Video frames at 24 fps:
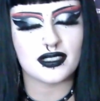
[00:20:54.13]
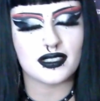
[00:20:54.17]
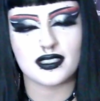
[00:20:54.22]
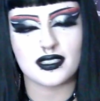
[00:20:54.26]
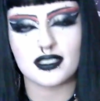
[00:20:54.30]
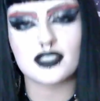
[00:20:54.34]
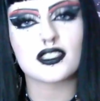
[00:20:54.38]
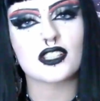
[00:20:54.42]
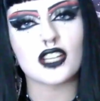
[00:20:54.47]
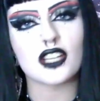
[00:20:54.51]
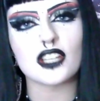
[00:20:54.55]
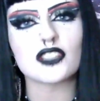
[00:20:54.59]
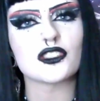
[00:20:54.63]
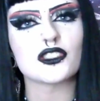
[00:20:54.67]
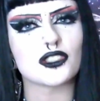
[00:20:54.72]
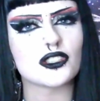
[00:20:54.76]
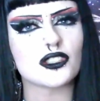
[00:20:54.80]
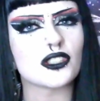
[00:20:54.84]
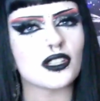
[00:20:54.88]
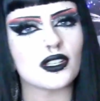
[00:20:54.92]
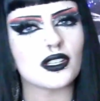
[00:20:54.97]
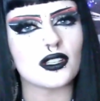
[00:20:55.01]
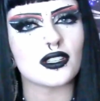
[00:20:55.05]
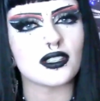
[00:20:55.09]

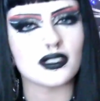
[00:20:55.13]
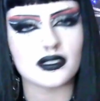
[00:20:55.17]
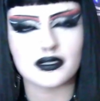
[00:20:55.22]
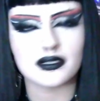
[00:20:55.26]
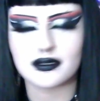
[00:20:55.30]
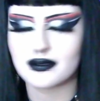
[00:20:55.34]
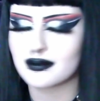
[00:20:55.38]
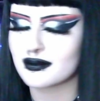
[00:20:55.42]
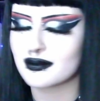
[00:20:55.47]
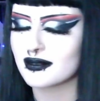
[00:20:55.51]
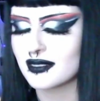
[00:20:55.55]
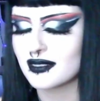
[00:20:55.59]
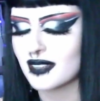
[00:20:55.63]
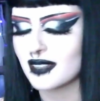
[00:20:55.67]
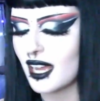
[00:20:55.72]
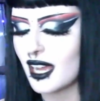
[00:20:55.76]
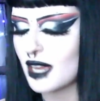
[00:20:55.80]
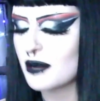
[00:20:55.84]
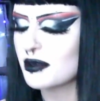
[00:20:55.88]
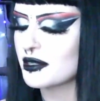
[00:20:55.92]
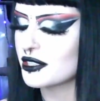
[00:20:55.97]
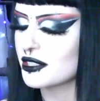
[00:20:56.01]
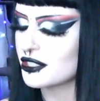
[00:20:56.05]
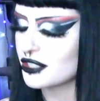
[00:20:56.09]
concern. I
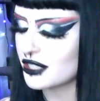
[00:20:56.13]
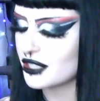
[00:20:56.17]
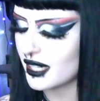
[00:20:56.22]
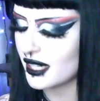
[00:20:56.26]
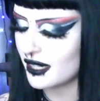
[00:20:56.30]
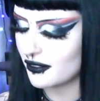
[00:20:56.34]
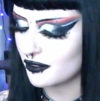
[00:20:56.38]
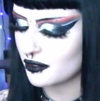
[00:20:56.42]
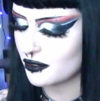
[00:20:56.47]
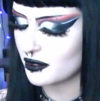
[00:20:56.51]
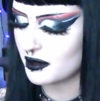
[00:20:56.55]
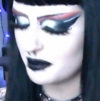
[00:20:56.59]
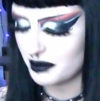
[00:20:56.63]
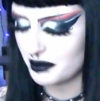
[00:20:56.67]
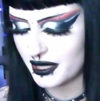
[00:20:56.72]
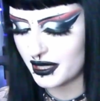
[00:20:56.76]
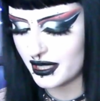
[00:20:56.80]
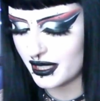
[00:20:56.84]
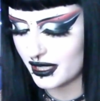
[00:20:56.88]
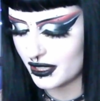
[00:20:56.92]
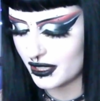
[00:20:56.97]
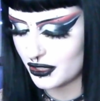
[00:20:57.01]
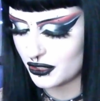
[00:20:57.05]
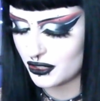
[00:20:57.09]
appreciate everyone
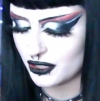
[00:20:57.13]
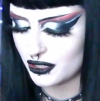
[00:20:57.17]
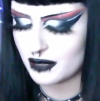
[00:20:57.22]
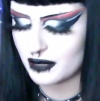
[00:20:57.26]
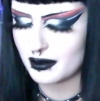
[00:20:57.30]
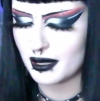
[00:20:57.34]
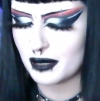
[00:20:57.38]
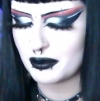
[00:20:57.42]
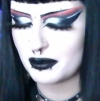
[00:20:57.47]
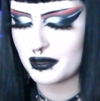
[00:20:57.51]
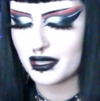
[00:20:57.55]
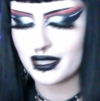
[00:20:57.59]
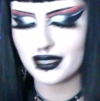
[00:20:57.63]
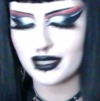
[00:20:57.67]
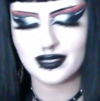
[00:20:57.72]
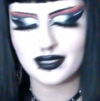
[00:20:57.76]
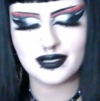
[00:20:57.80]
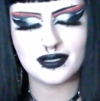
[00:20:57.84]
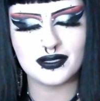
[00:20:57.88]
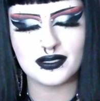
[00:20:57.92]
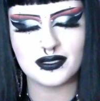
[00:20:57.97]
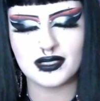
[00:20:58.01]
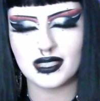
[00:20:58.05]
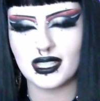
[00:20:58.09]
being concerned about me
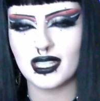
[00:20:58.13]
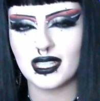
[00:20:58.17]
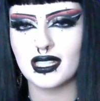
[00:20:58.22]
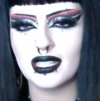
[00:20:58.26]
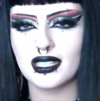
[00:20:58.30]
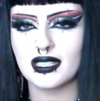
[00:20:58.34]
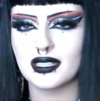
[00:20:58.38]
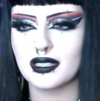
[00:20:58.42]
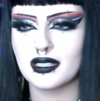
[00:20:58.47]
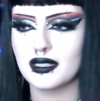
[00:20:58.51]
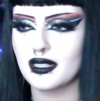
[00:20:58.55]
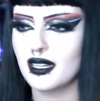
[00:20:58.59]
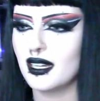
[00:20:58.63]
and